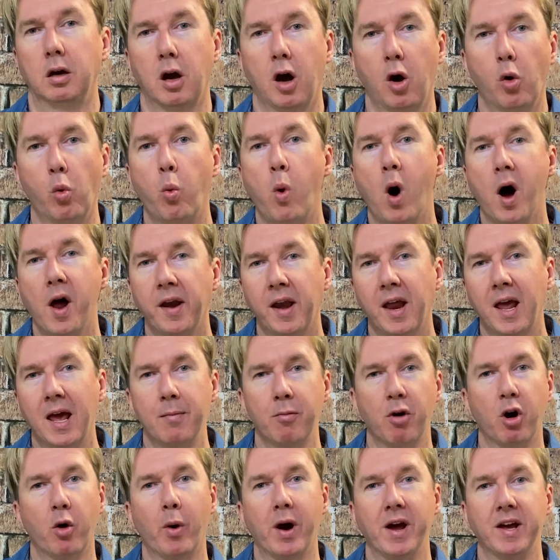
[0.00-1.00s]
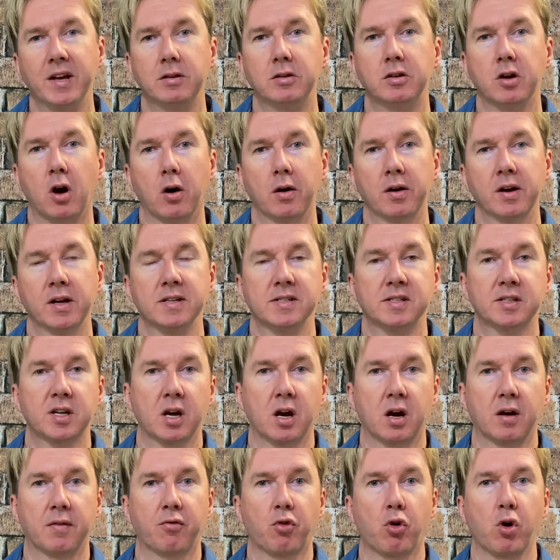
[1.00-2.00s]
A 1 M.O.A. dot is
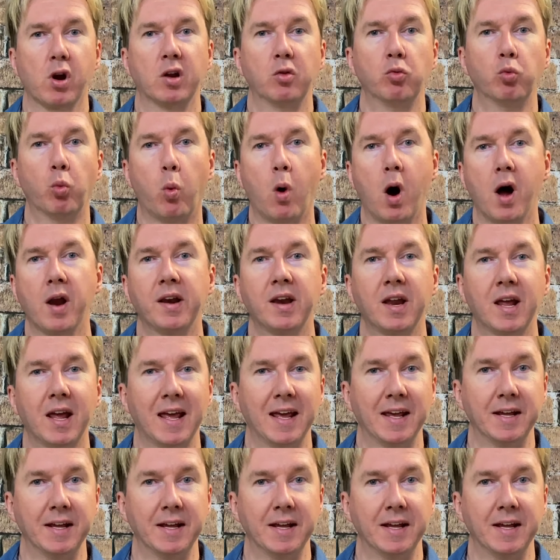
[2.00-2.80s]
covering 1